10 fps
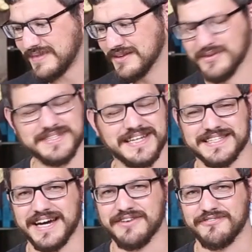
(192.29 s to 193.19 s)
So it's
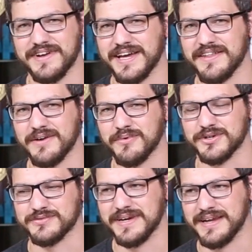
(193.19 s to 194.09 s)
kind of funny how that
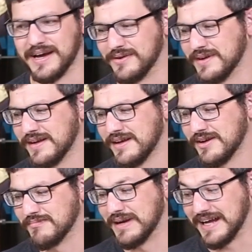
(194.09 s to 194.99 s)
works right now,
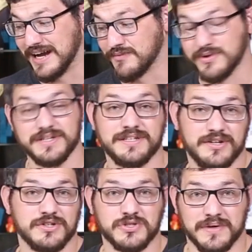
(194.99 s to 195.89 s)
but I really
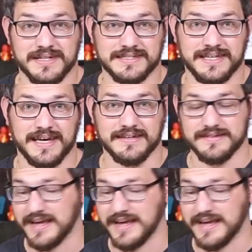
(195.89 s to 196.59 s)
did enjoy this kit.